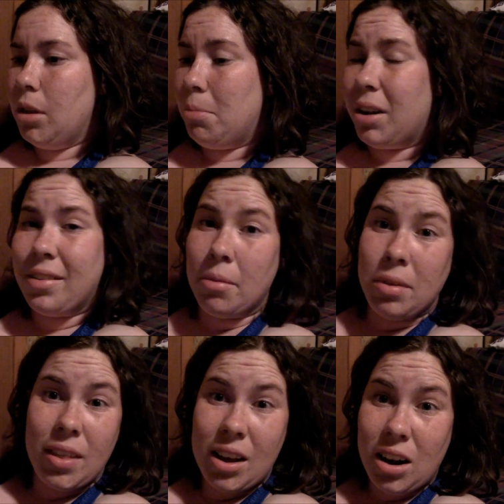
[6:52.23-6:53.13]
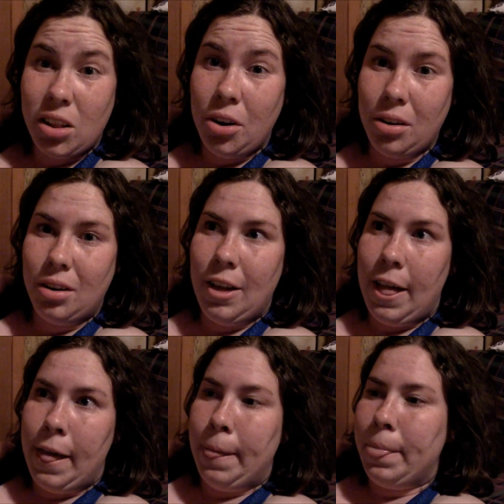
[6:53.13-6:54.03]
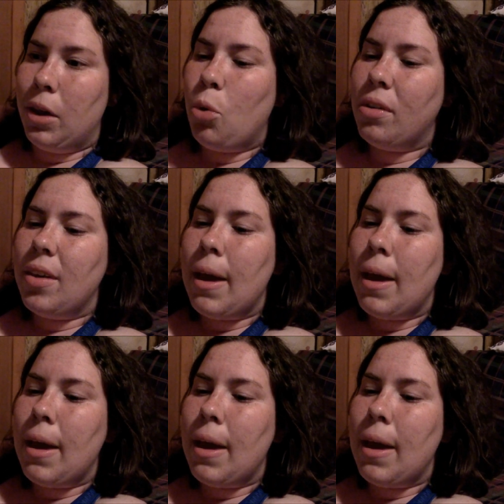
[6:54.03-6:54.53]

But it's something they gotta learn. And of course they